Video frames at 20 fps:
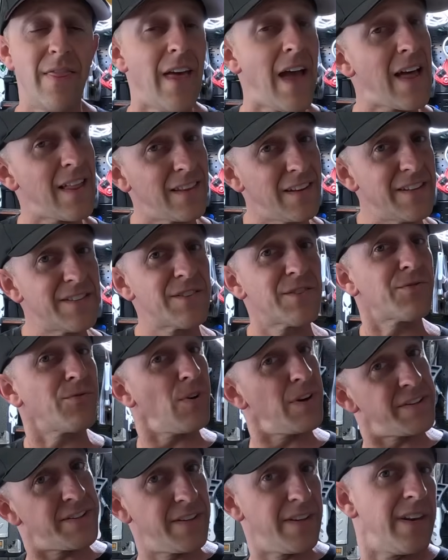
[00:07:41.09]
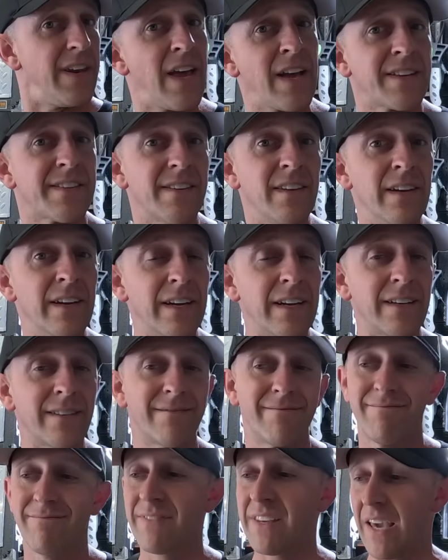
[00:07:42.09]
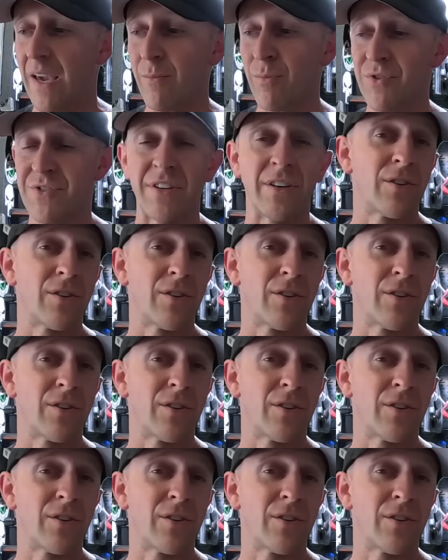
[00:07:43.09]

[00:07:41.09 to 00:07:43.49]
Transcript: that leads us right to the next thing, cables and